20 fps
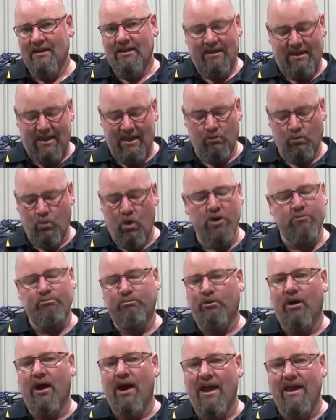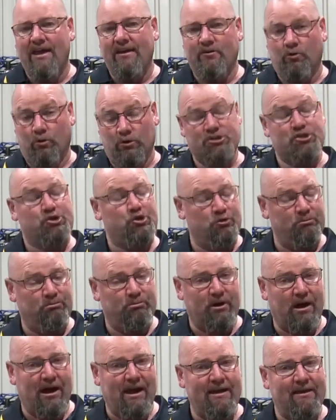it won't break, or it shouldn't
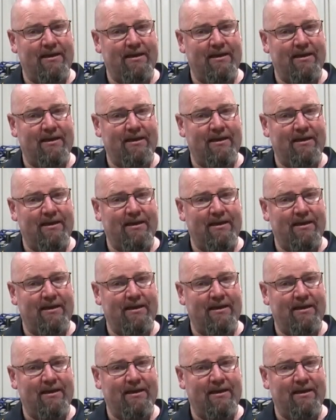break,